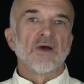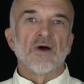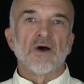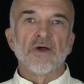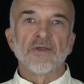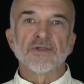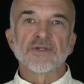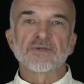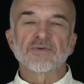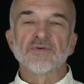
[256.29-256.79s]

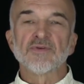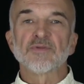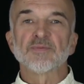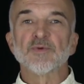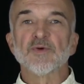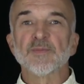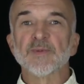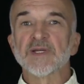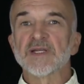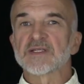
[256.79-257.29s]
all the
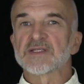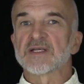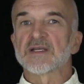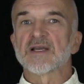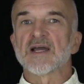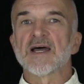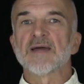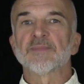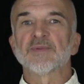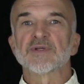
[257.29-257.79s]
truth movement has
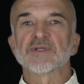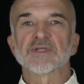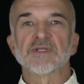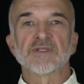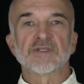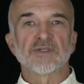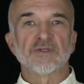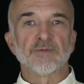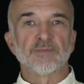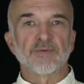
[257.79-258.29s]
accomplished
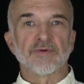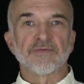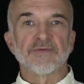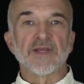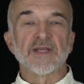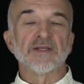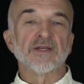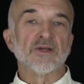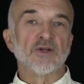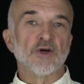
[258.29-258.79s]
is to
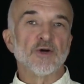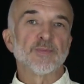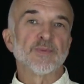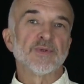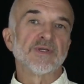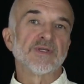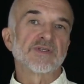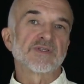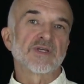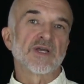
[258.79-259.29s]
prevent an
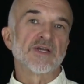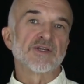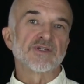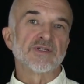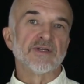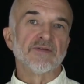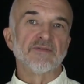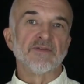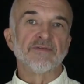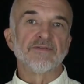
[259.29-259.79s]
open
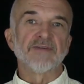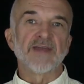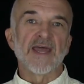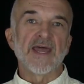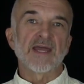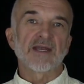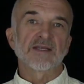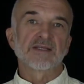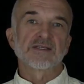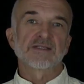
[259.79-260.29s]
discussion of the
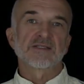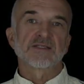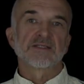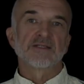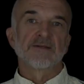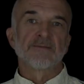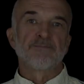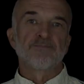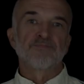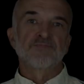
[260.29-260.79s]

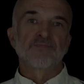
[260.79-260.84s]
facts.